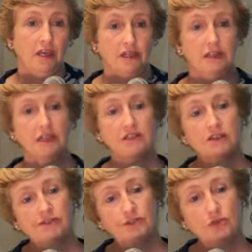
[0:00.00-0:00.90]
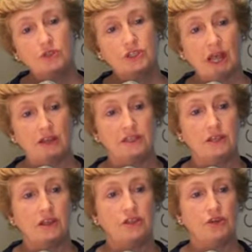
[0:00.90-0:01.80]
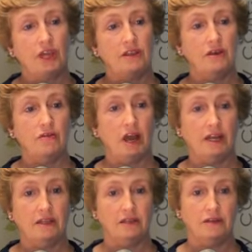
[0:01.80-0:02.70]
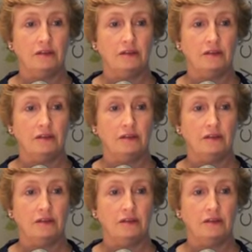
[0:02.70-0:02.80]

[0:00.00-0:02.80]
It needs the full sun so that you get the right